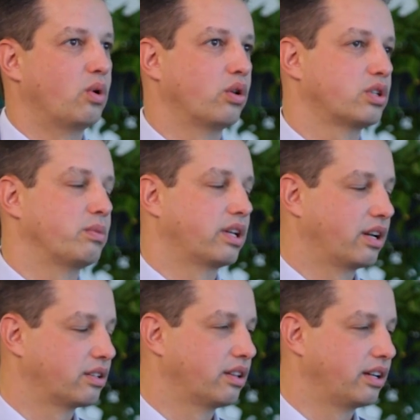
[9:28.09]
ultimately
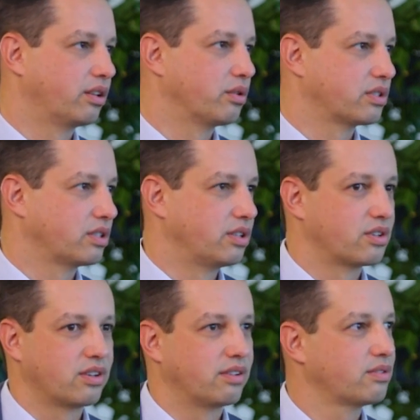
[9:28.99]
get to lead those
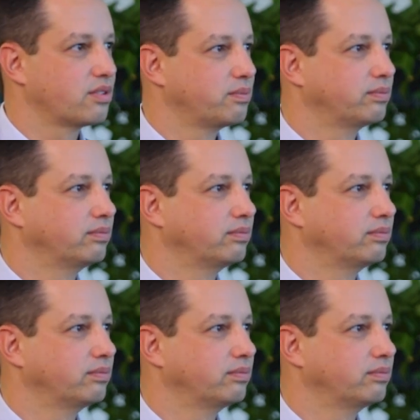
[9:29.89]
initiatives.